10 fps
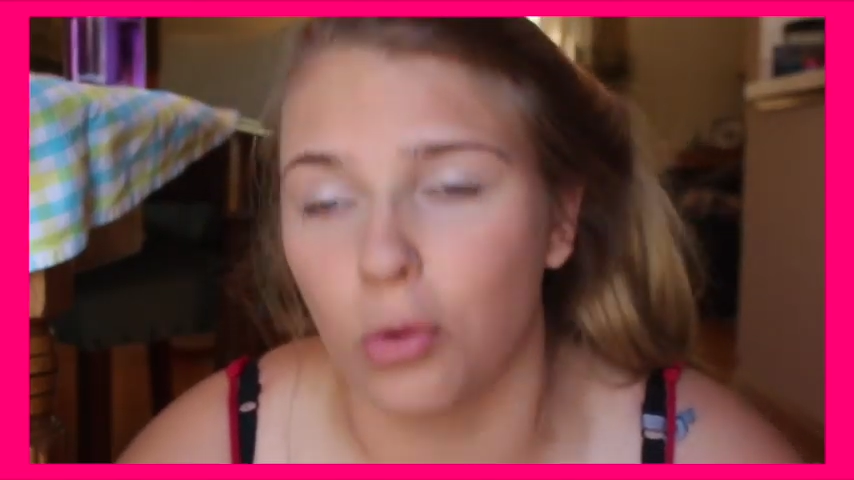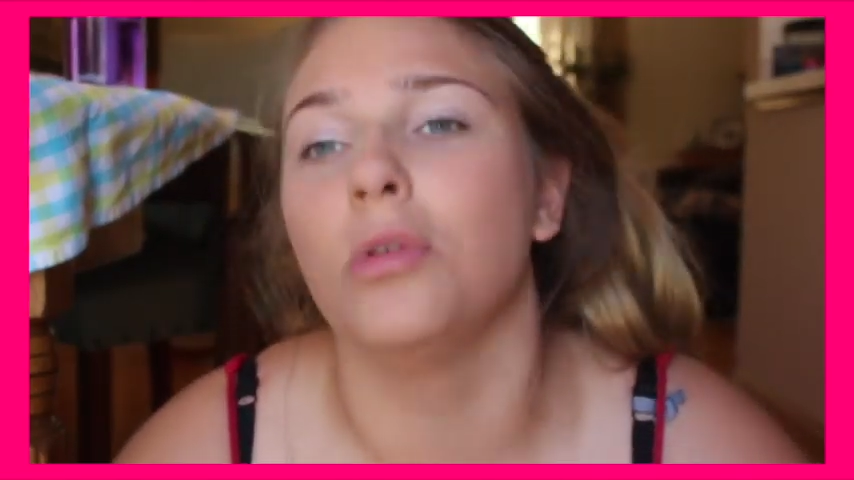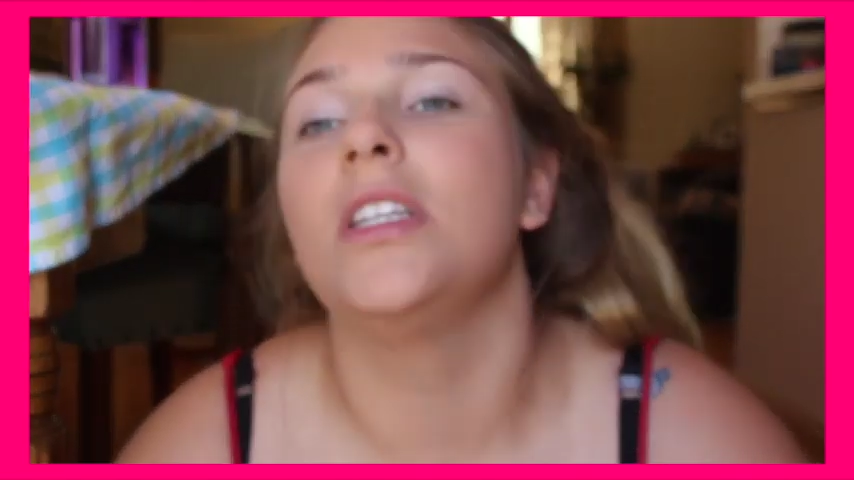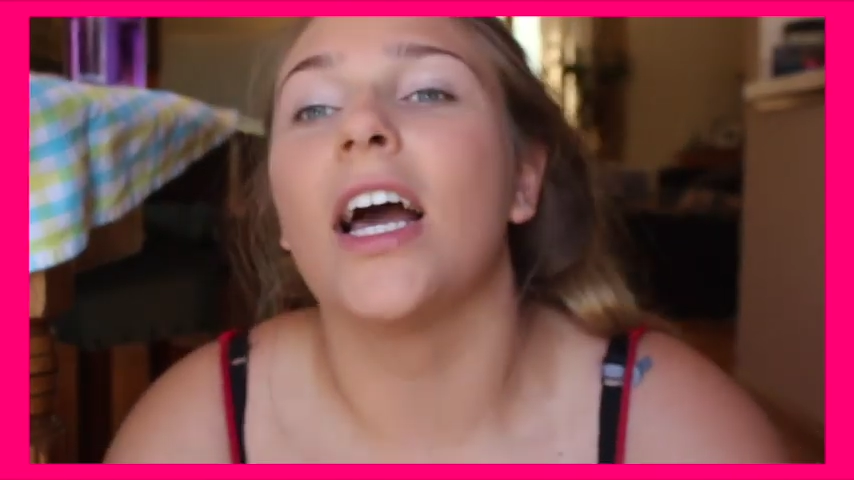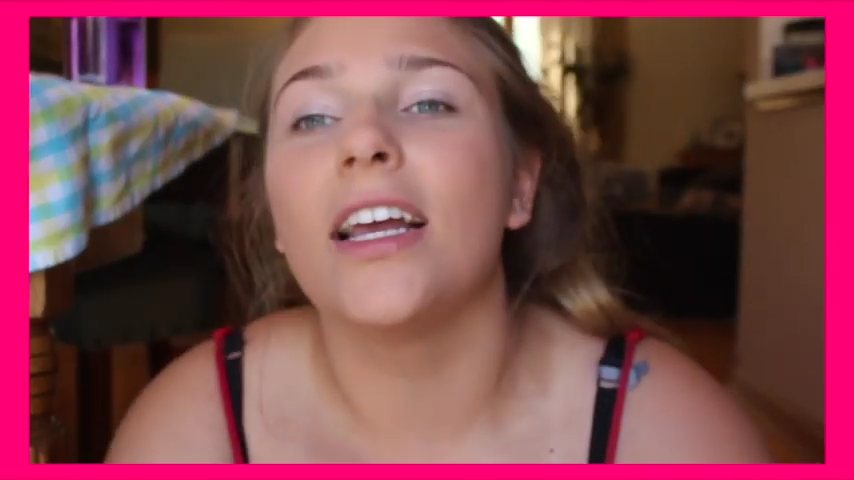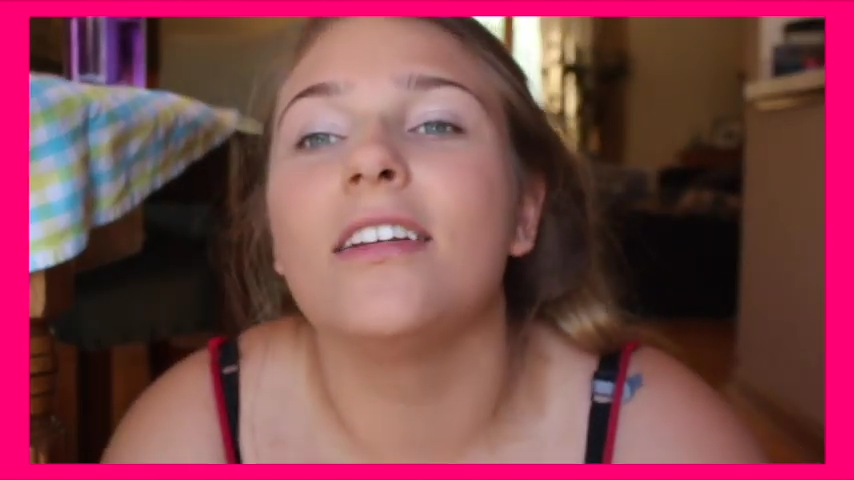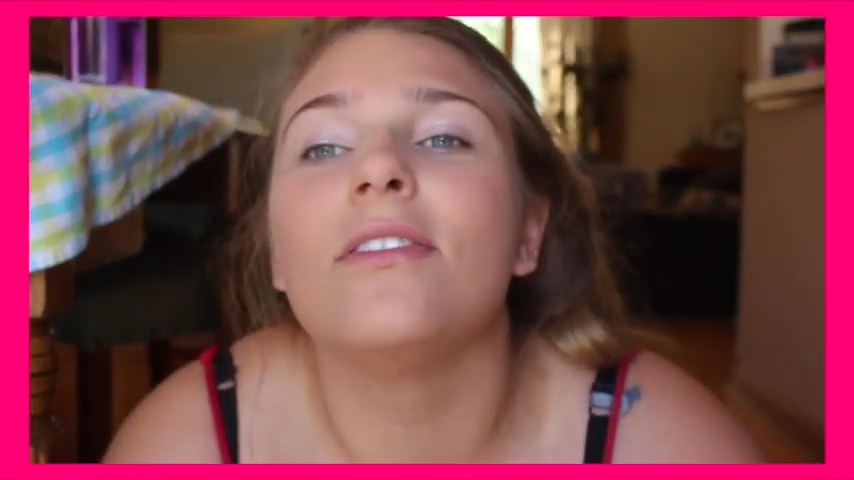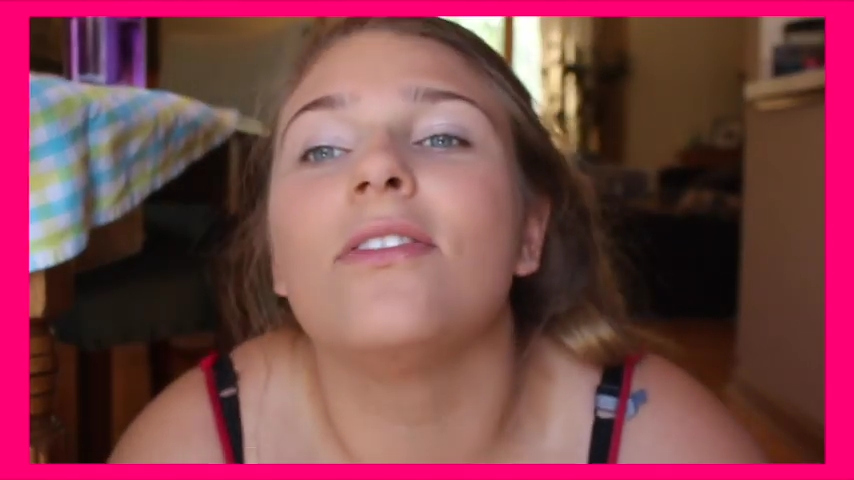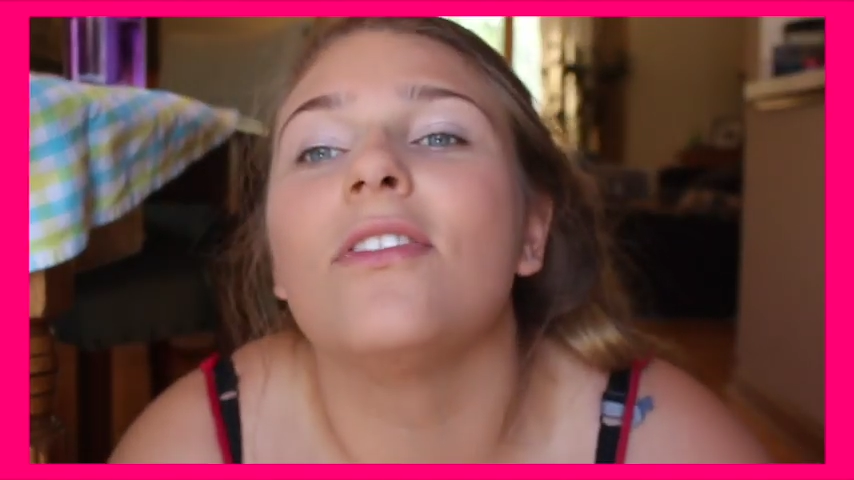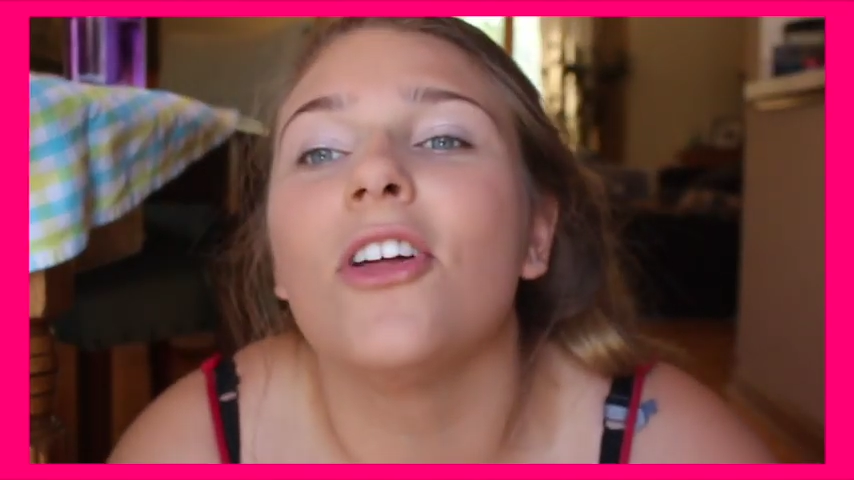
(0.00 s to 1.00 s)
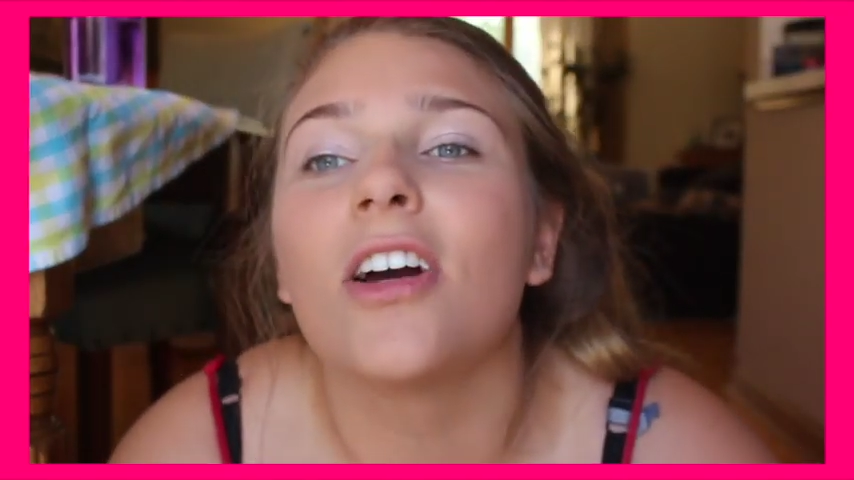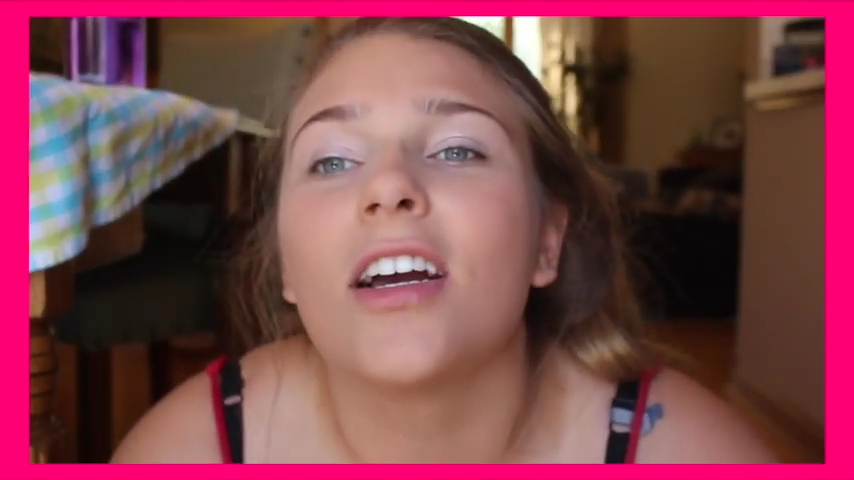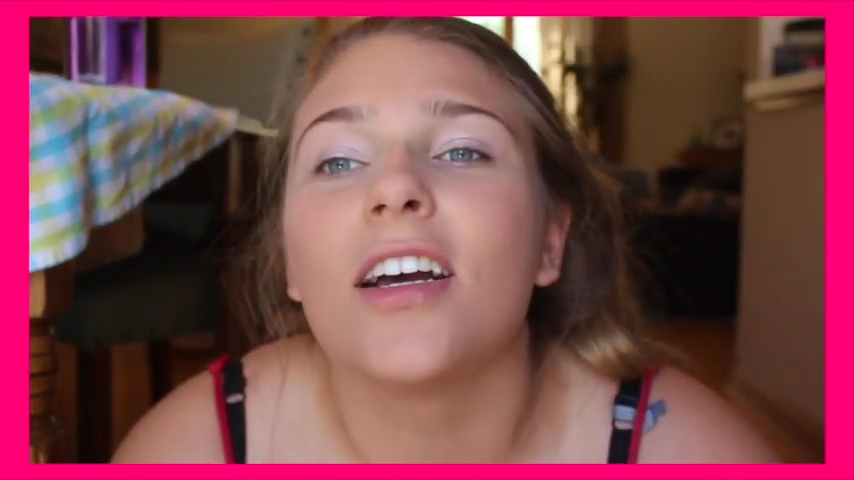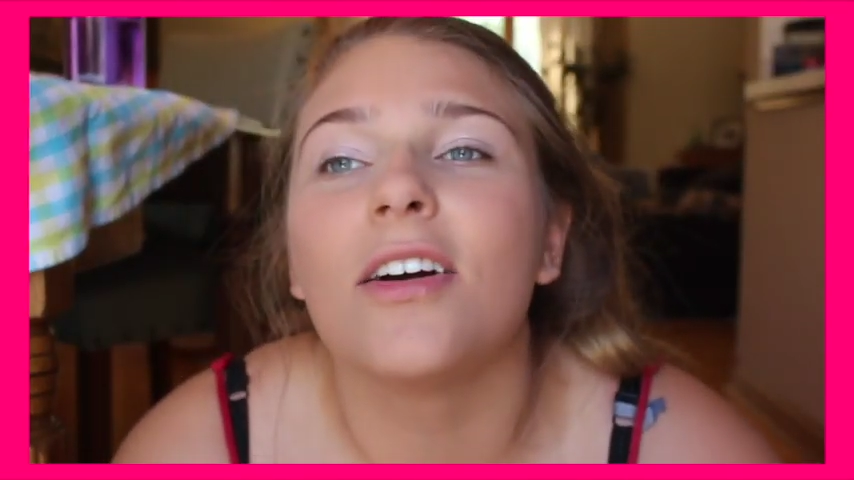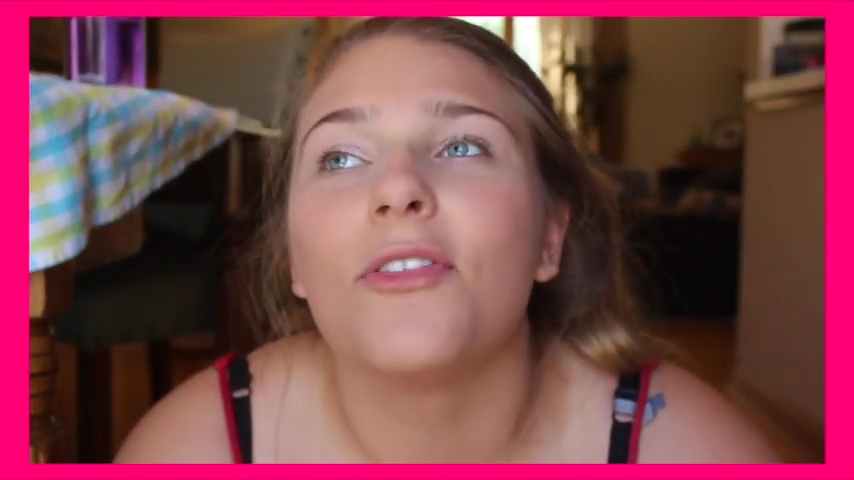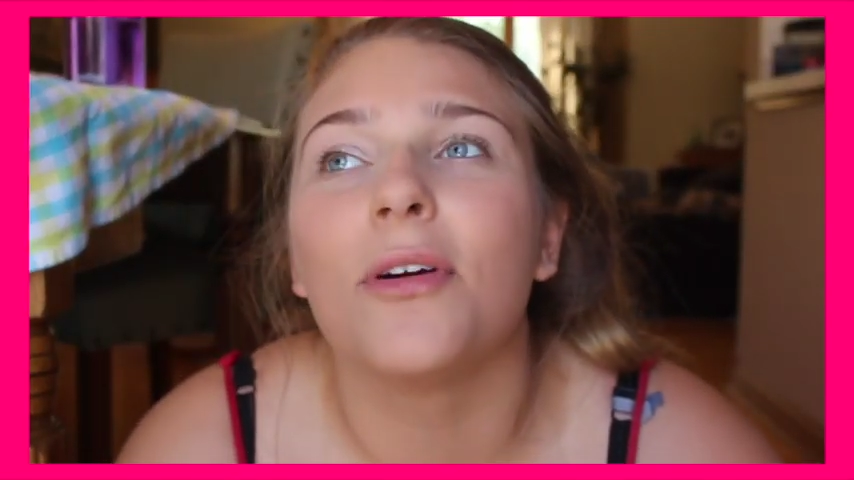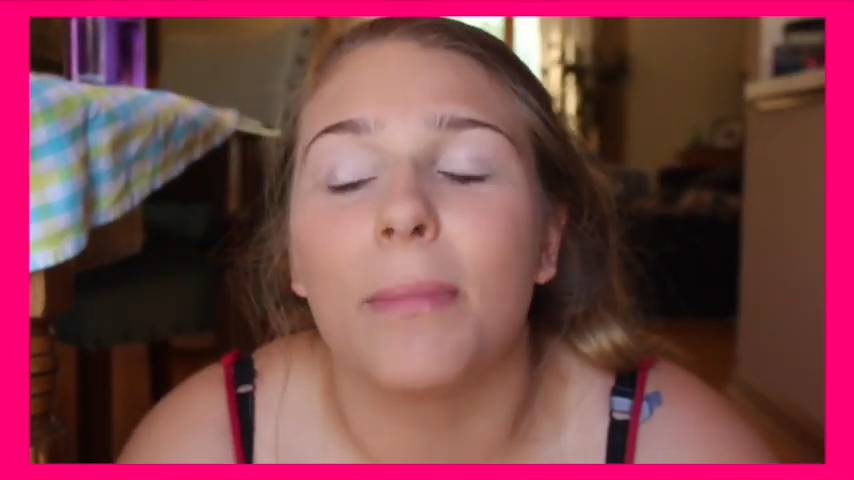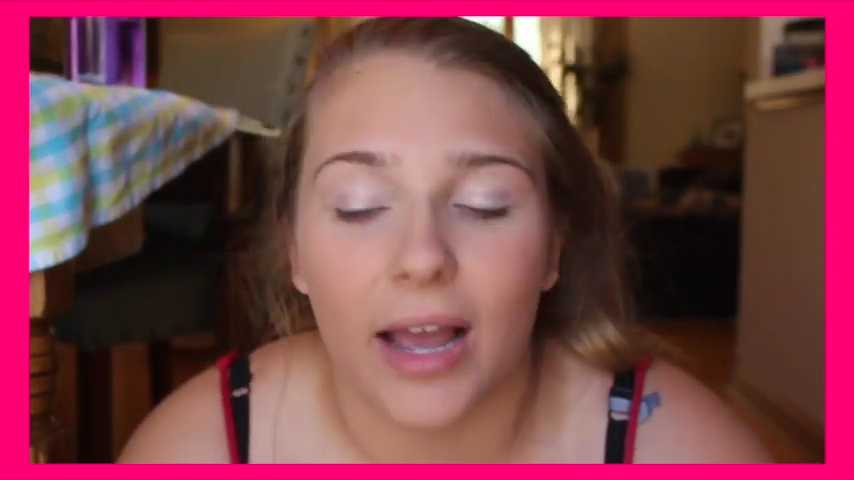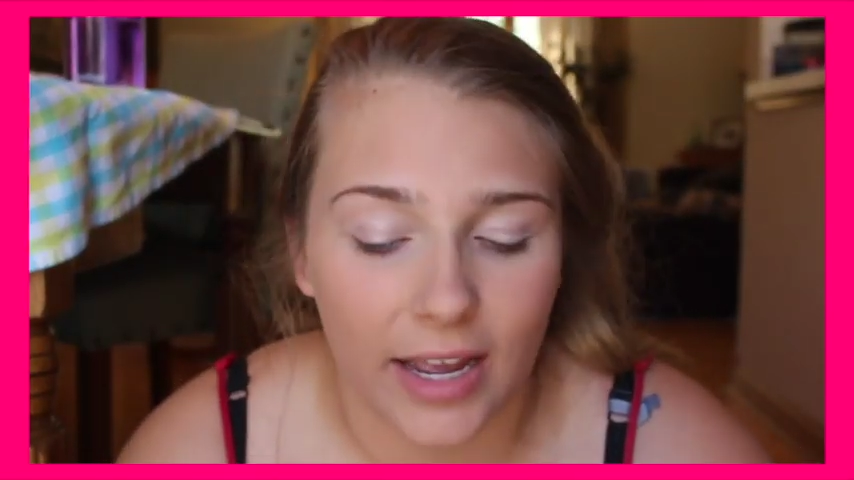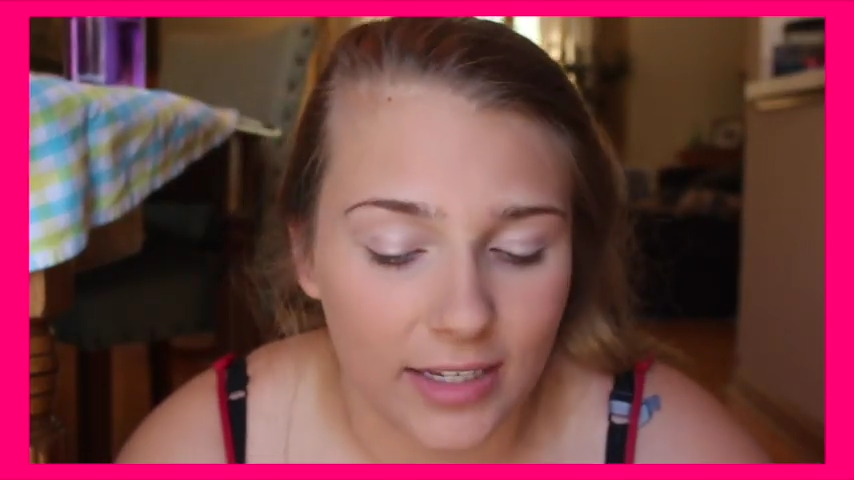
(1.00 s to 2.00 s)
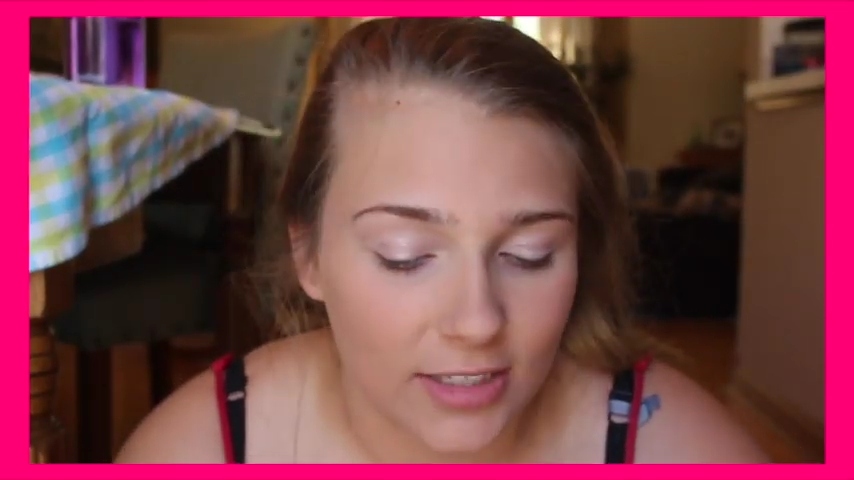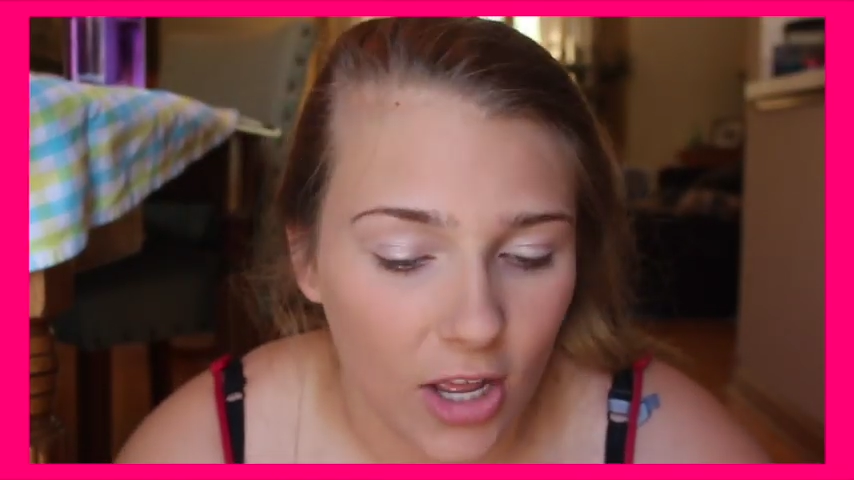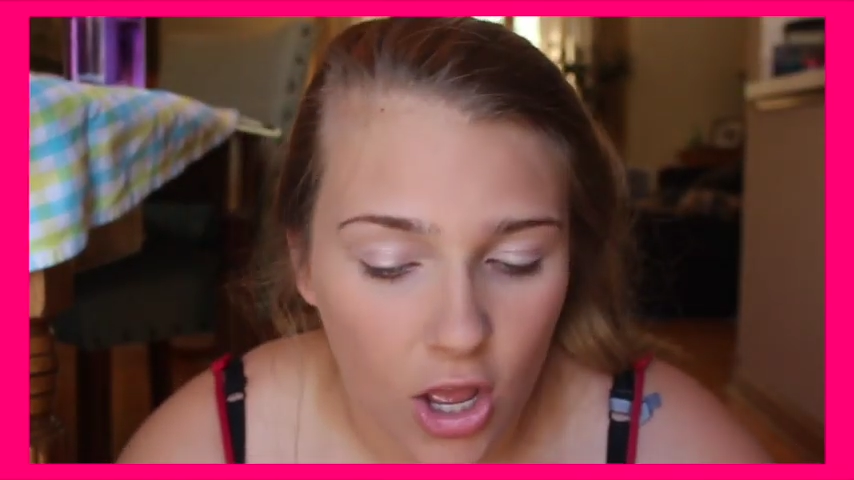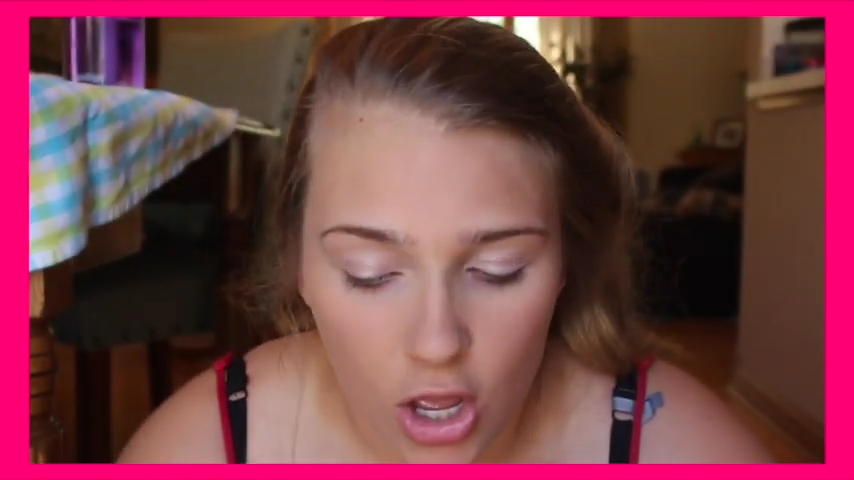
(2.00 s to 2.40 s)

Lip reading: gold kind of look for my eyes.